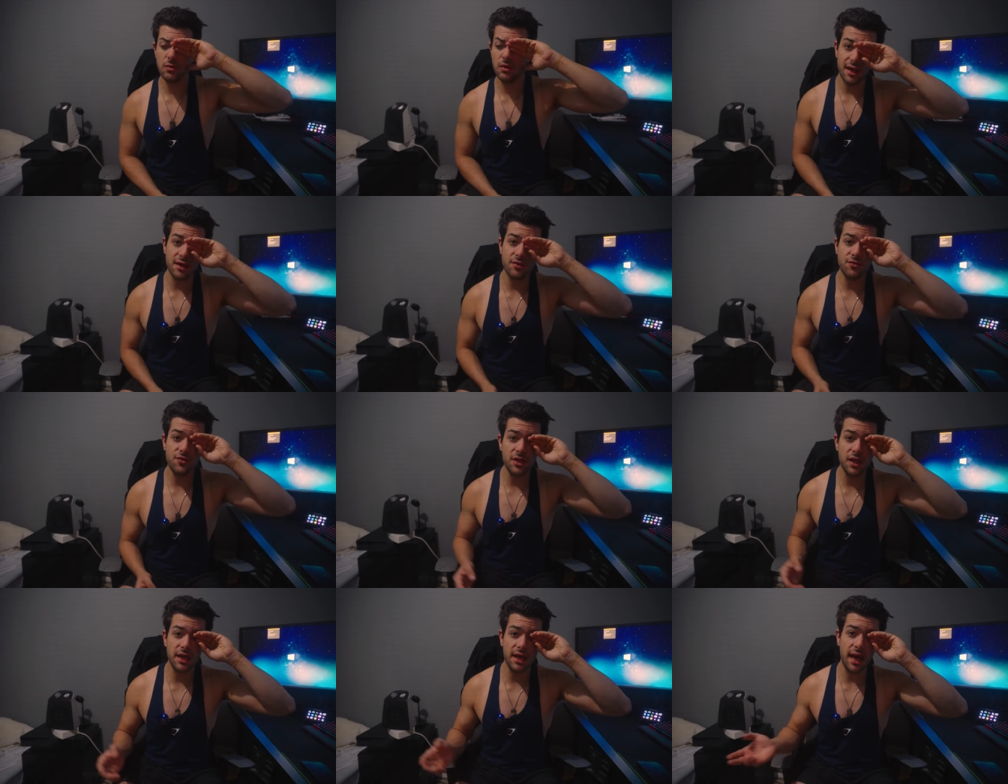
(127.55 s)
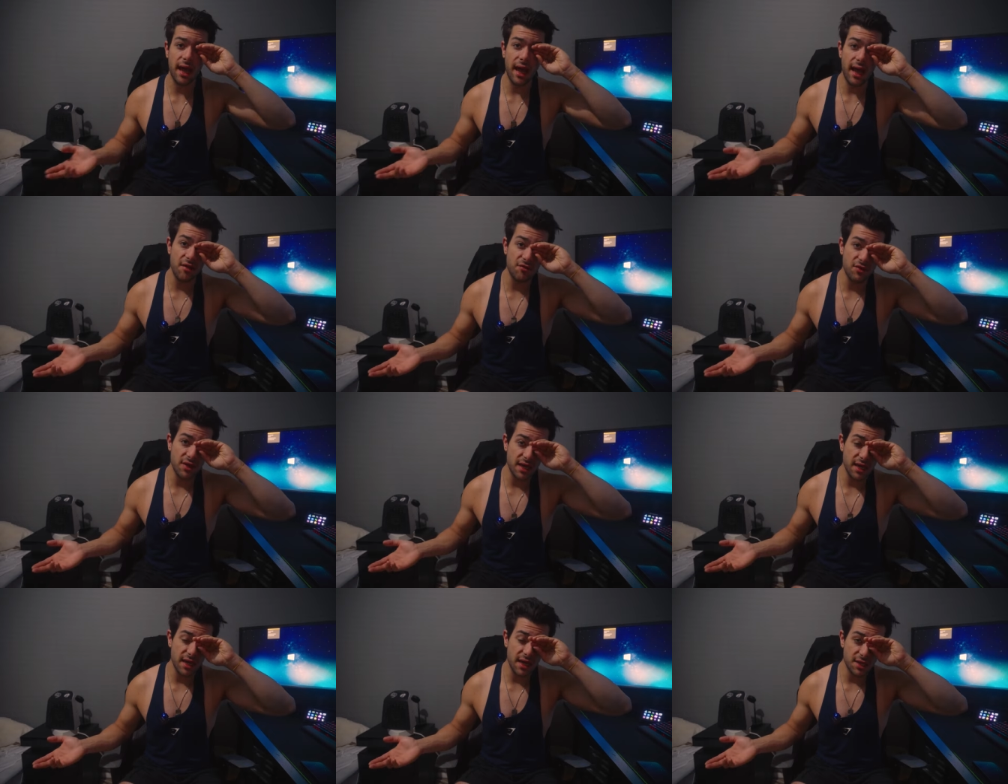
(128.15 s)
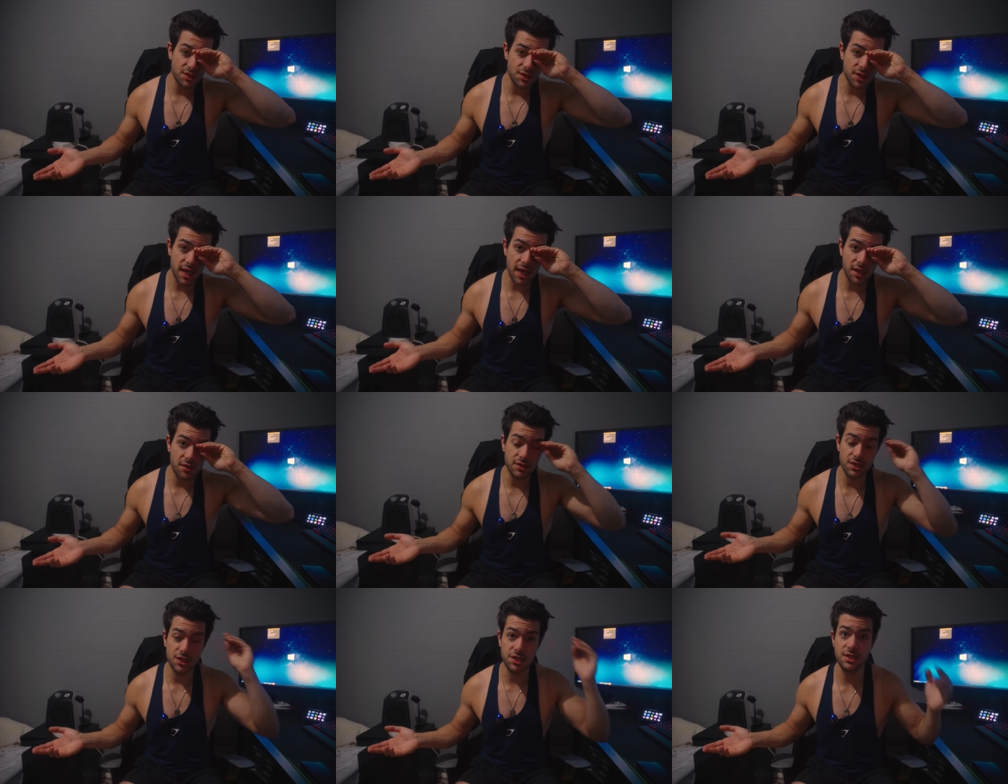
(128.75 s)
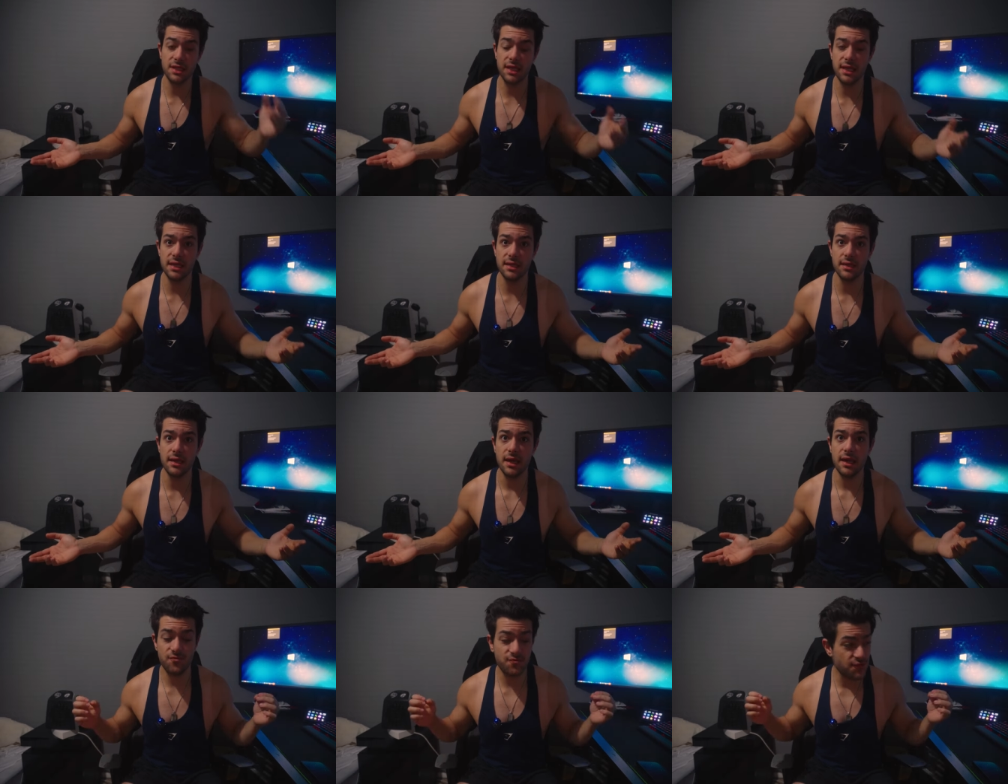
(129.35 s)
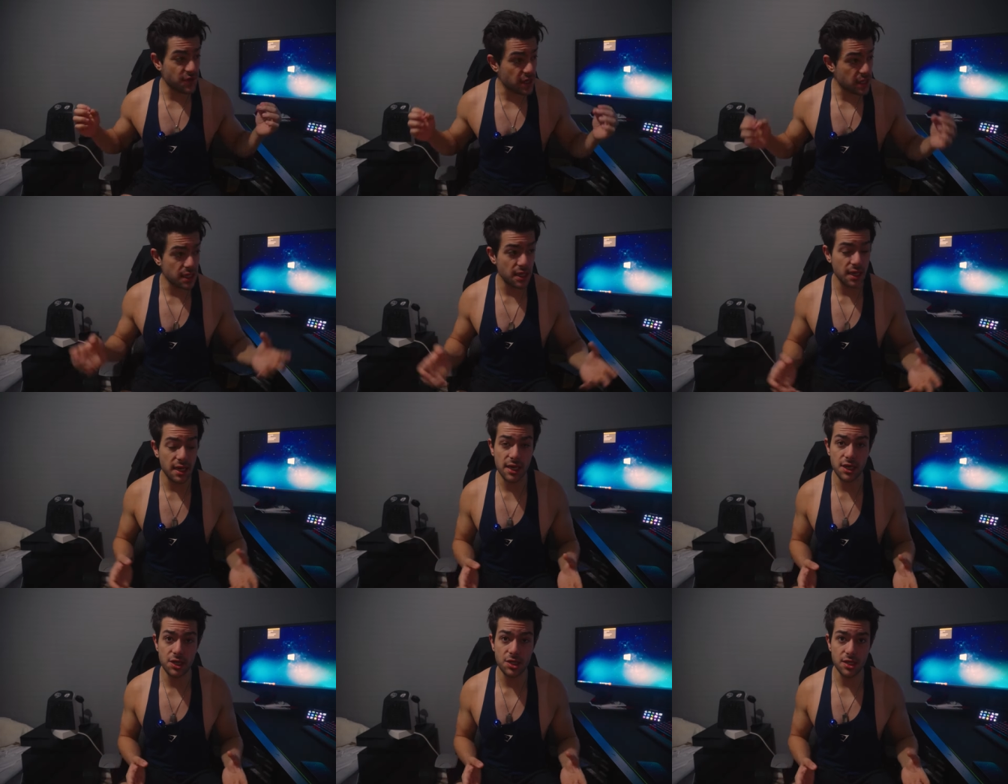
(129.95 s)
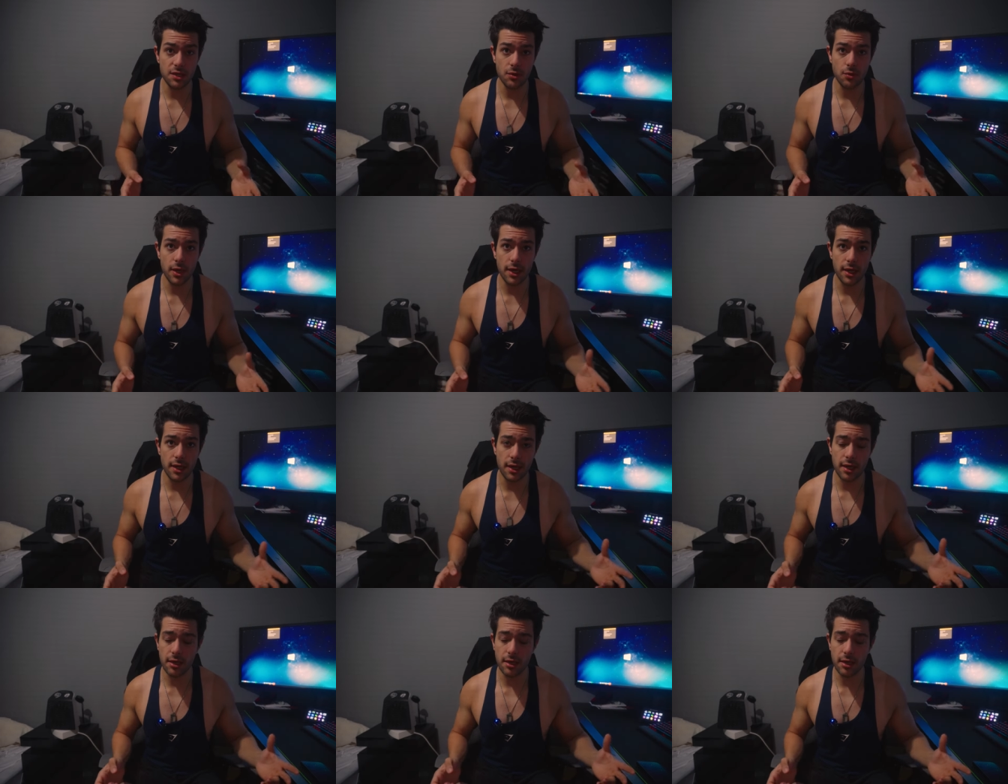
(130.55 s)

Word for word: I don't feel like having any extra calories. I just needed fucking energy to wake